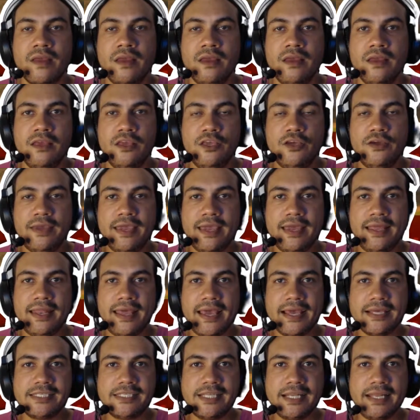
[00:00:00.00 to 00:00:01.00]
You can
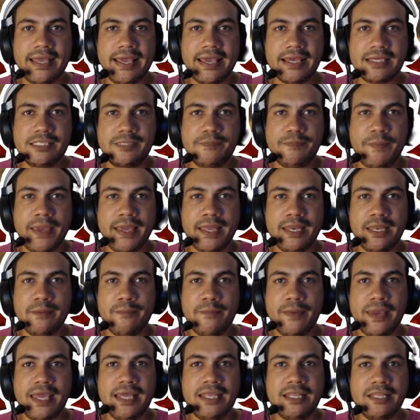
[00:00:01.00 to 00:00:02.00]
actually
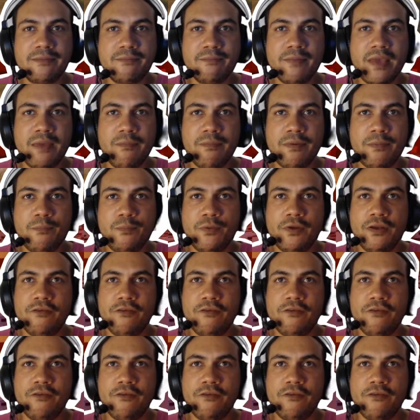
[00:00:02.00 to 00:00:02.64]
experiment, maybe put a